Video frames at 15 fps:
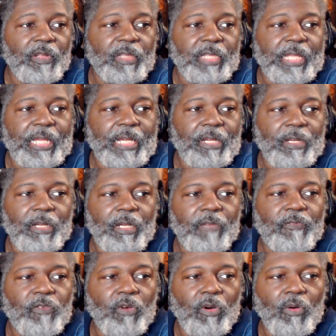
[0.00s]
thing
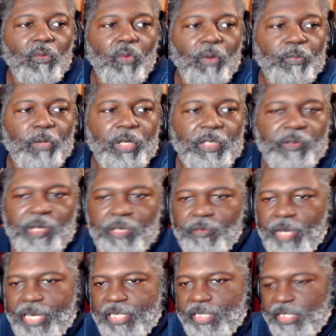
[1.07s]
for Warp103
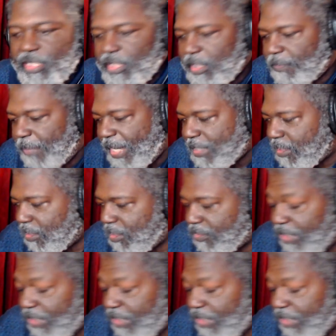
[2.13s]
Creations. Basically for